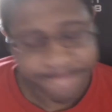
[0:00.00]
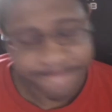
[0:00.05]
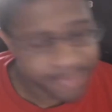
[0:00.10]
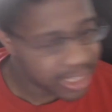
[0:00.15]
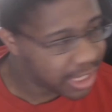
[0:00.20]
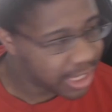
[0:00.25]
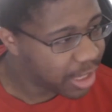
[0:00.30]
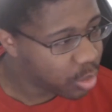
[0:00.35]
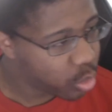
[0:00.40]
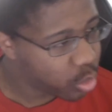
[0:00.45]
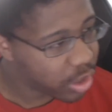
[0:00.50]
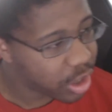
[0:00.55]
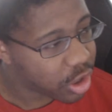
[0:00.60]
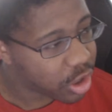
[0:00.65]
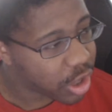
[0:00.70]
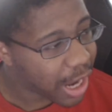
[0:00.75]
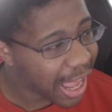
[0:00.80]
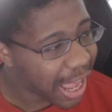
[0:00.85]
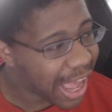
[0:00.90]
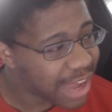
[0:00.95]
And we
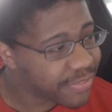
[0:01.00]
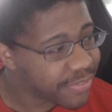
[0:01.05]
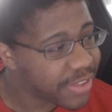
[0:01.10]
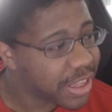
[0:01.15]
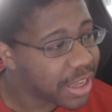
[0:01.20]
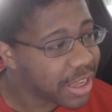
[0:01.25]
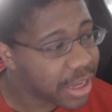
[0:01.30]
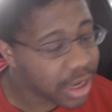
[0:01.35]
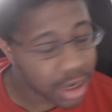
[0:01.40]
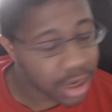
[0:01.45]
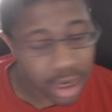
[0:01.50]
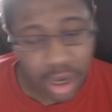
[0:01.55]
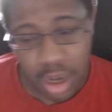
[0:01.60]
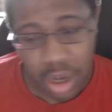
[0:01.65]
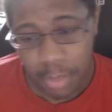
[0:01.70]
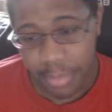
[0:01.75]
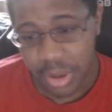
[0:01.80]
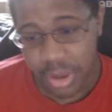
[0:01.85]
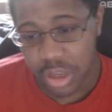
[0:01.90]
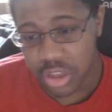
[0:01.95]
are having
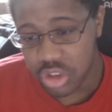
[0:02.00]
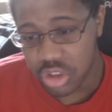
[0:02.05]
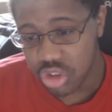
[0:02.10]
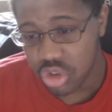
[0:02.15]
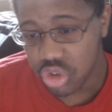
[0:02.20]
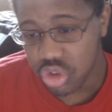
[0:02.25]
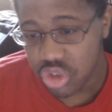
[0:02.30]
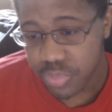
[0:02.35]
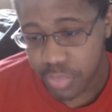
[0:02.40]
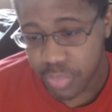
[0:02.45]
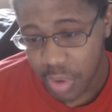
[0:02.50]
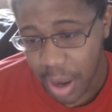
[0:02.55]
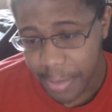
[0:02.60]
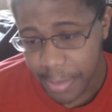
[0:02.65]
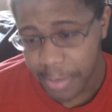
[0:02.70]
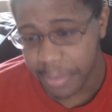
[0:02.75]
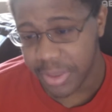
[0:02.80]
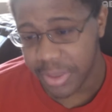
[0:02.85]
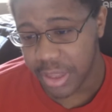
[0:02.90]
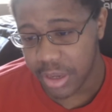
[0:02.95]
a huge
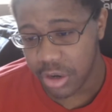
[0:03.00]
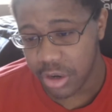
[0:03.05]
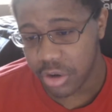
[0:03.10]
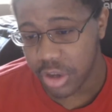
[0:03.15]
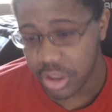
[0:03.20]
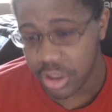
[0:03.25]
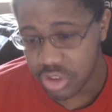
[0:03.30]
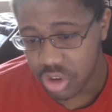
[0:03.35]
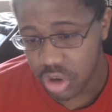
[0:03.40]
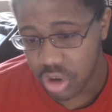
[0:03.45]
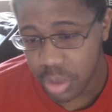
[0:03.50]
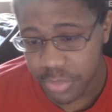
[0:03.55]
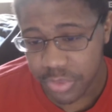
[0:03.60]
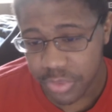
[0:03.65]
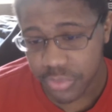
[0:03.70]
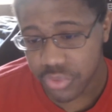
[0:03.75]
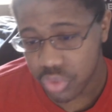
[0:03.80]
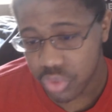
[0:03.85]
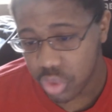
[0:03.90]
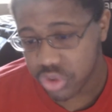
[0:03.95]
problem here in terms
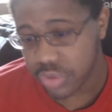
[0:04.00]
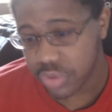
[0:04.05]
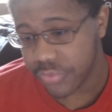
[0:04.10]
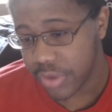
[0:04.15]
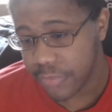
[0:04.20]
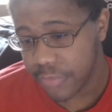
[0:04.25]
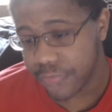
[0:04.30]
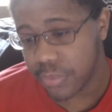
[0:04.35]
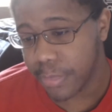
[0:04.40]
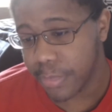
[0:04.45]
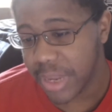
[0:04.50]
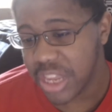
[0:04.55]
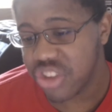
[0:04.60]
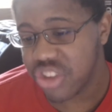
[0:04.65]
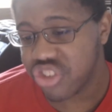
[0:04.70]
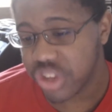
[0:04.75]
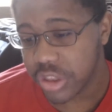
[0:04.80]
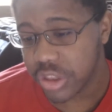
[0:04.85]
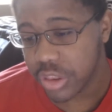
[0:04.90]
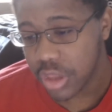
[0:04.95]
of source of
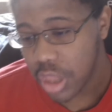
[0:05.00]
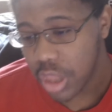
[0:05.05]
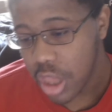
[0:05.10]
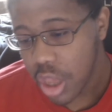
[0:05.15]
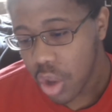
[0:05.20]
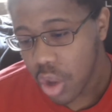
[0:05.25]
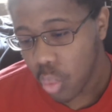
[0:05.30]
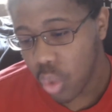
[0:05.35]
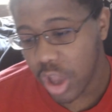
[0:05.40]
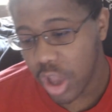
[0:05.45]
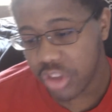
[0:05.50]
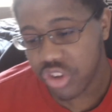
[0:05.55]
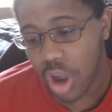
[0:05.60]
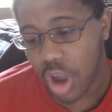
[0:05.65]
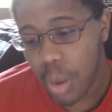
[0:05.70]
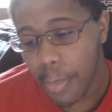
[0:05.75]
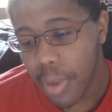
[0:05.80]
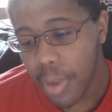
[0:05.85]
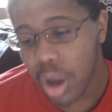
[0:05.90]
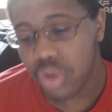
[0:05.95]
information, which
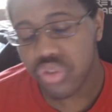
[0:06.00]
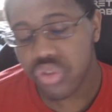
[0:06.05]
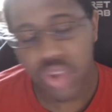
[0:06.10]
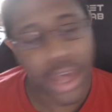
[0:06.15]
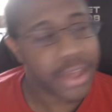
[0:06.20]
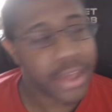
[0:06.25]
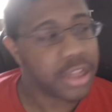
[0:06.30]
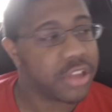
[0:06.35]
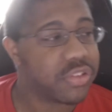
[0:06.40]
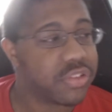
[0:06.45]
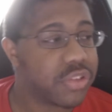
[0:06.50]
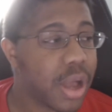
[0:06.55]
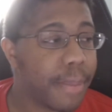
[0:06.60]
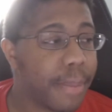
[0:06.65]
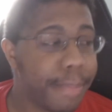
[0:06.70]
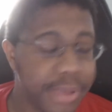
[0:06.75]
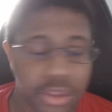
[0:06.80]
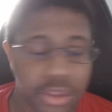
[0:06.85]
I'll most likely stop be